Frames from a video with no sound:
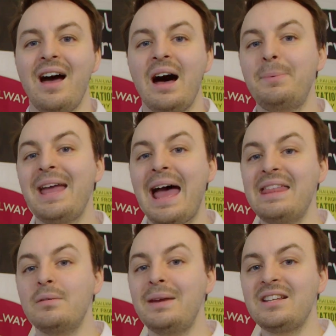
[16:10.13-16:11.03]
But yeah,
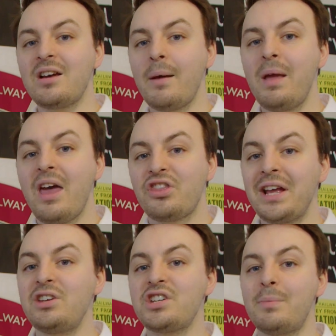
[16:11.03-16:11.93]
in the meantime,
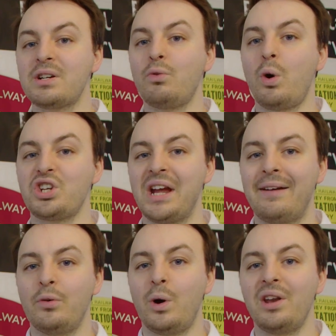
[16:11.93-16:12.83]
thank you so much for watching,
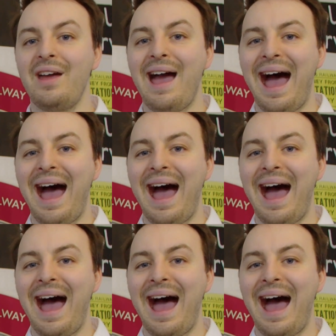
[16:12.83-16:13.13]
everyone,